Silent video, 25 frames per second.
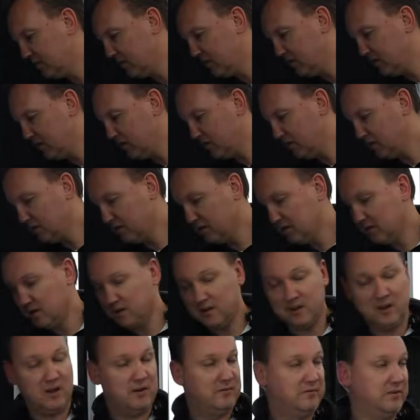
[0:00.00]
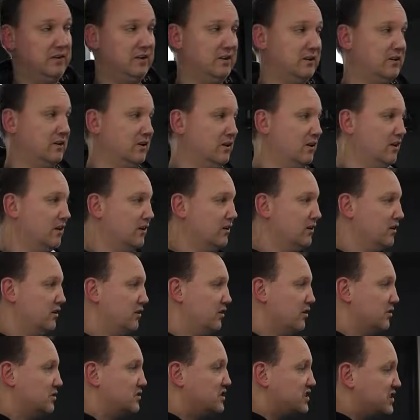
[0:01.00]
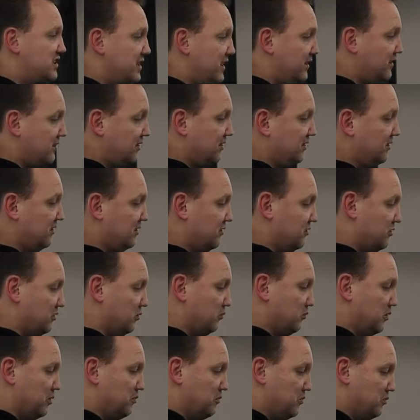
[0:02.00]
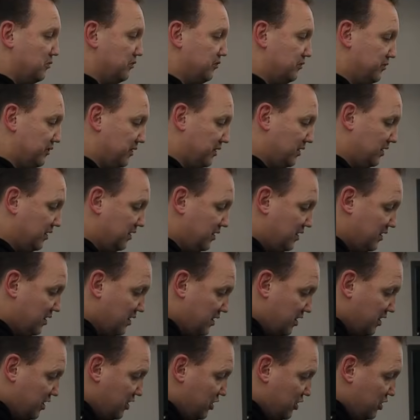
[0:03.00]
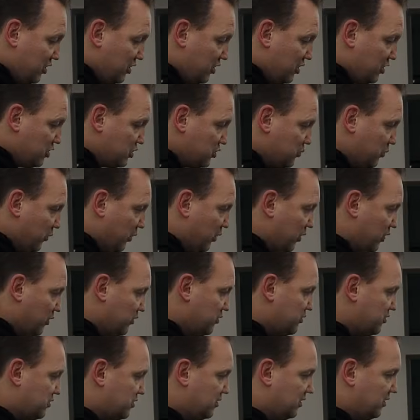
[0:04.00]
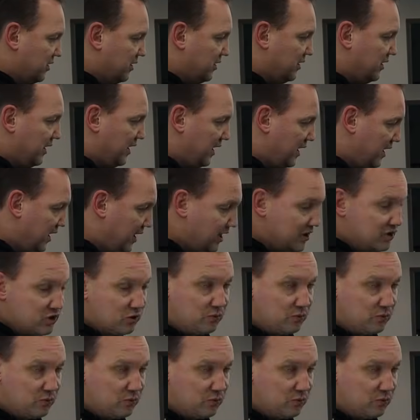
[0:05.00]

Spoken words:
are, I think, a good set to remove swirls, hairline